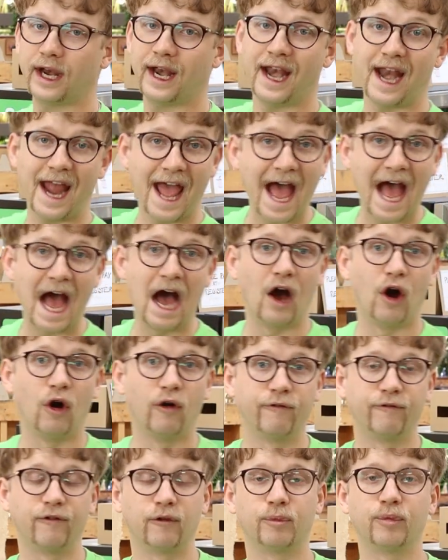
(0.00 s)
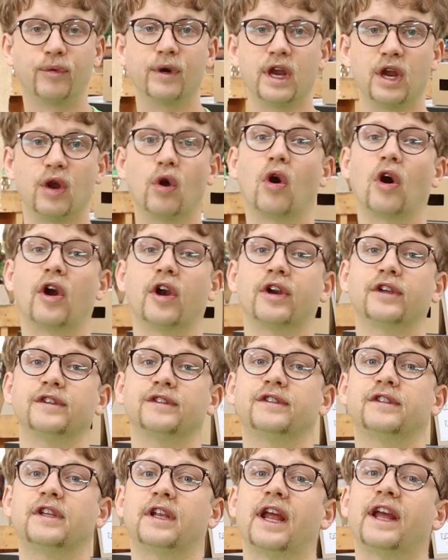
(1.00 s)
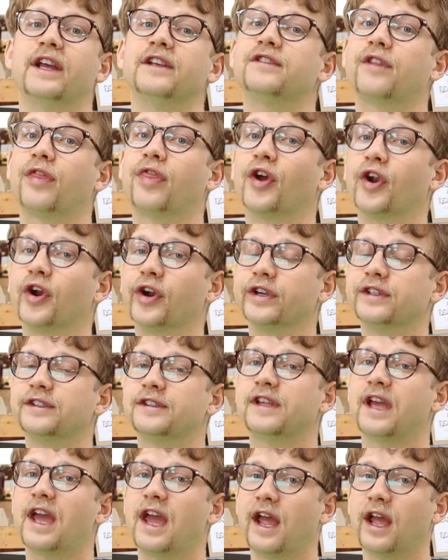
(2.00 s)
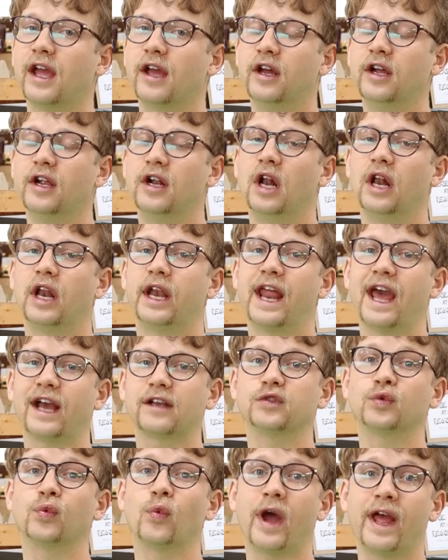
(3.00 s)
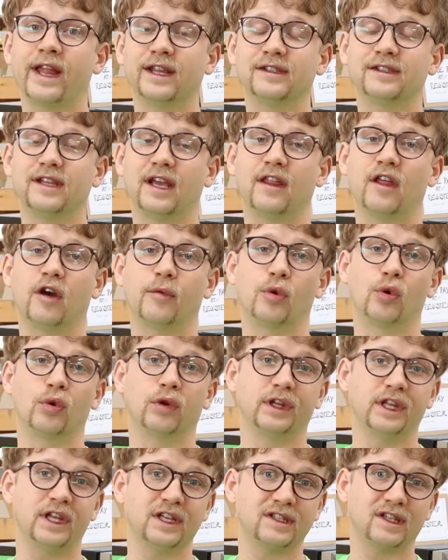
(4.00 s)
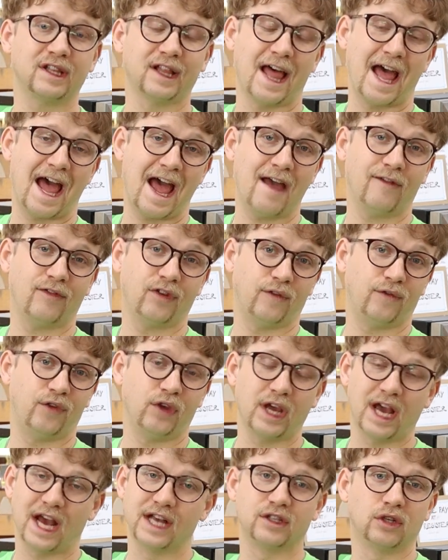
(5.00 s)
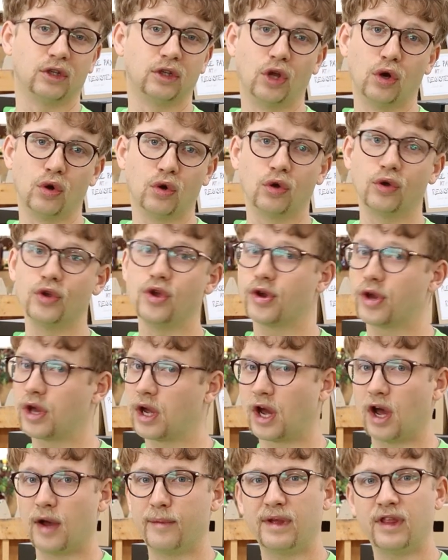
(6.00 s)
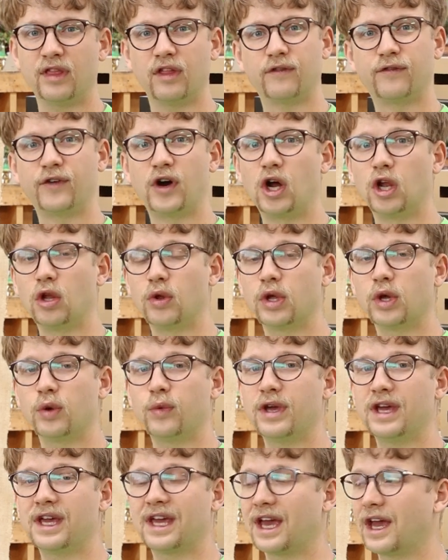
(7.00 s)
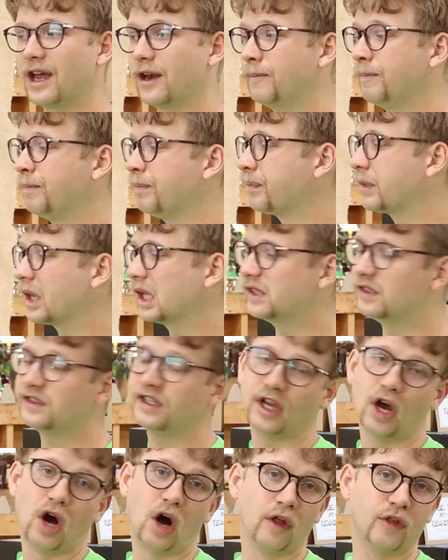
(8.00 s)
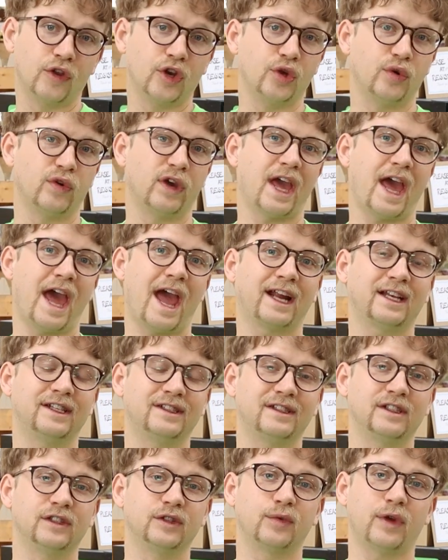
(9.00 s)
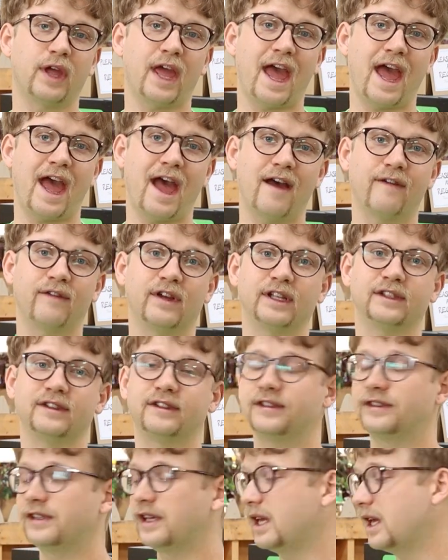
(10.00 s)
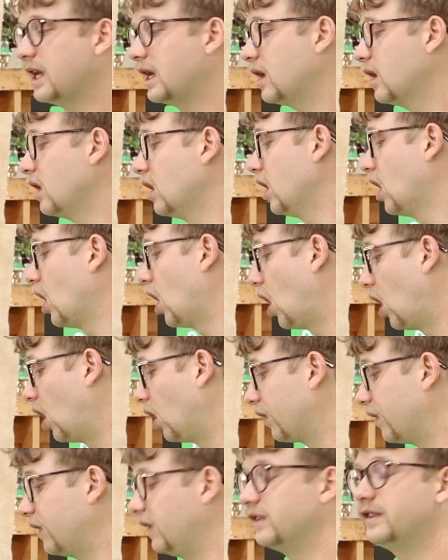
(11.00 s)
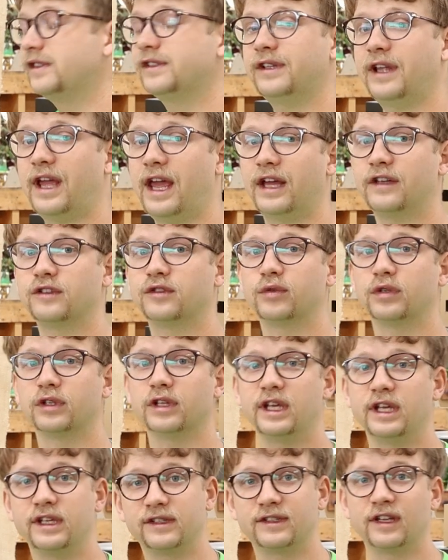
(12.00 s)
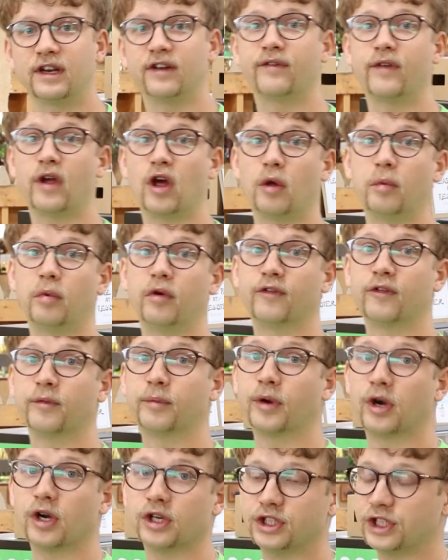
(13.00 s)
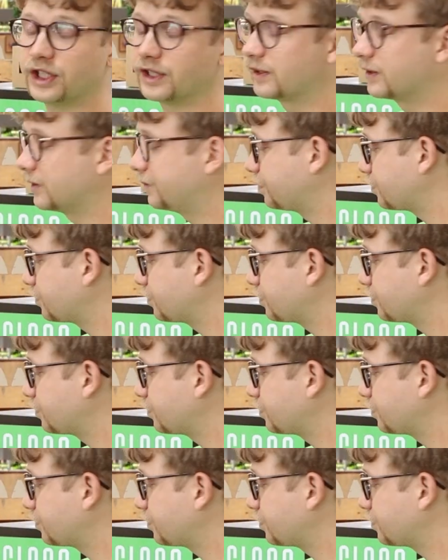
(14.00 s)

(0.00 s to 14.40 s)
now for pre-orders. Today's Thursday. Next Wednesday, they'll be released live. And if you guys are local, you can come in the following weekend, see all the new cactuses we have, and see all these snakes released and available for purchase.